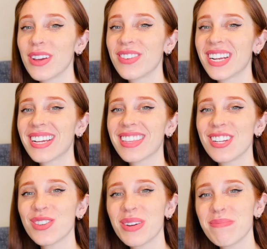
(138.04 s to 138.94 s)
if you click
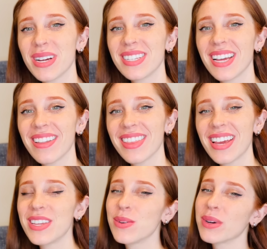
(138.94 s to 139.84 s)
that join button down
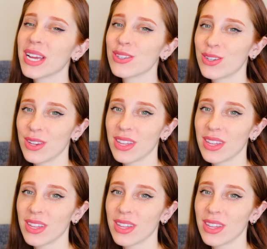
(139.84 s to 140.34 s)
there, you will get to do